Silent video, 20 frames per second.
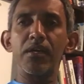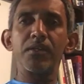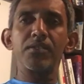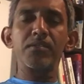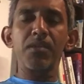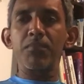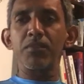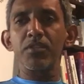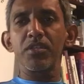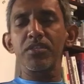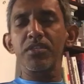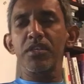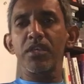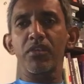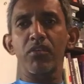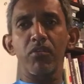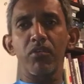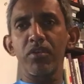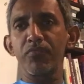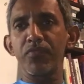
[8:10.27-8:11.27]
some of the
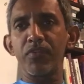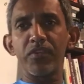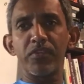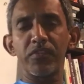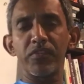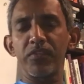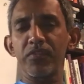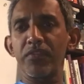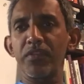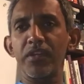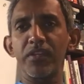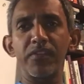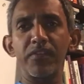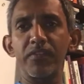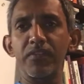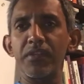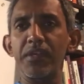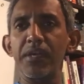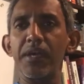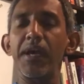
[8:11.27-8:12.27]
security features that
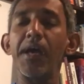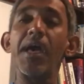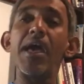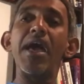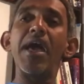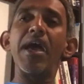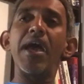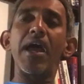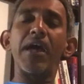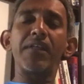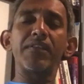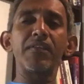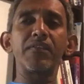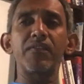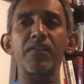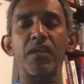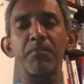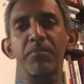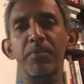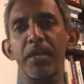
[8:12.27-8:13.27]
is there. At the
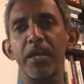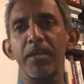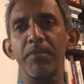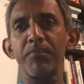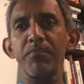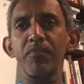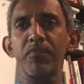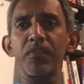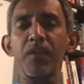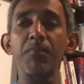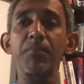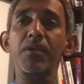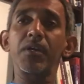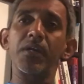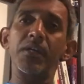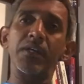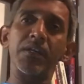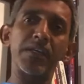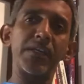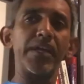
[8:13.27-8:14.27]
same time, some
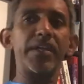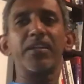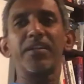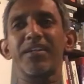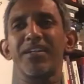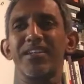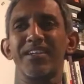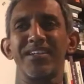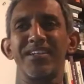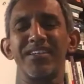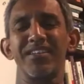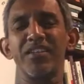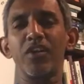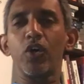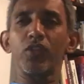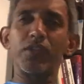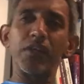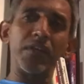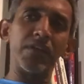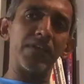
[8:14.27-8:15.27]
content, the
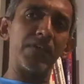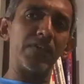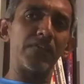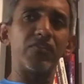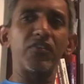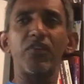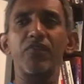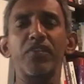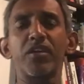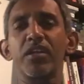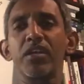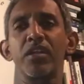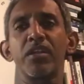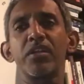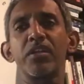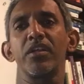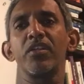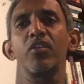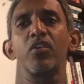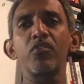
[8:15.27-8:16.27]
authenticity of the
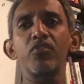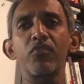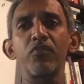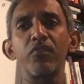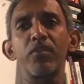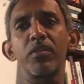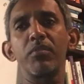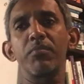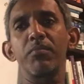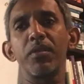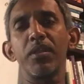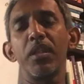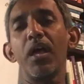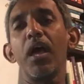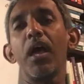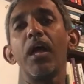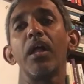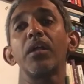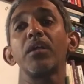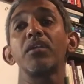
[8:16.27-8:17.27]
content also will build
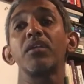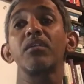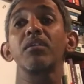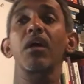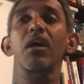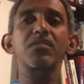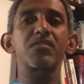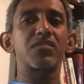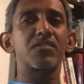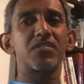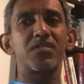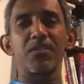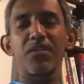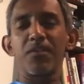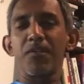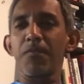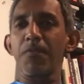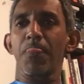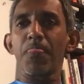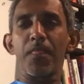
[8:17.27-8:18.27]
trust,
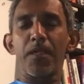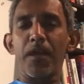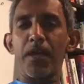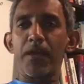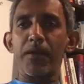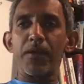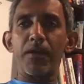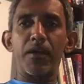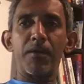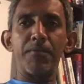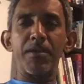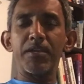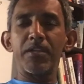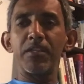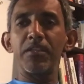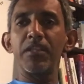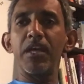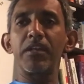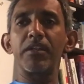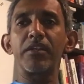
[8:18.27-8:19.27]

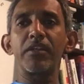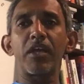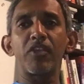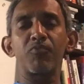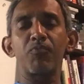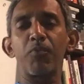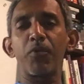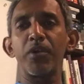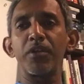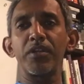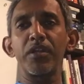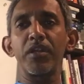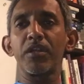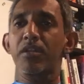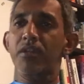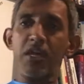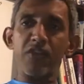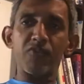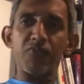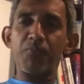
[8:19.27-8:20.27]
making that touch point a
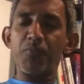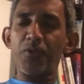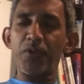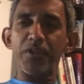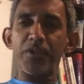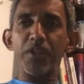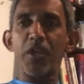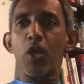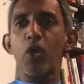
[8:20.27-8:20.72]
trust point.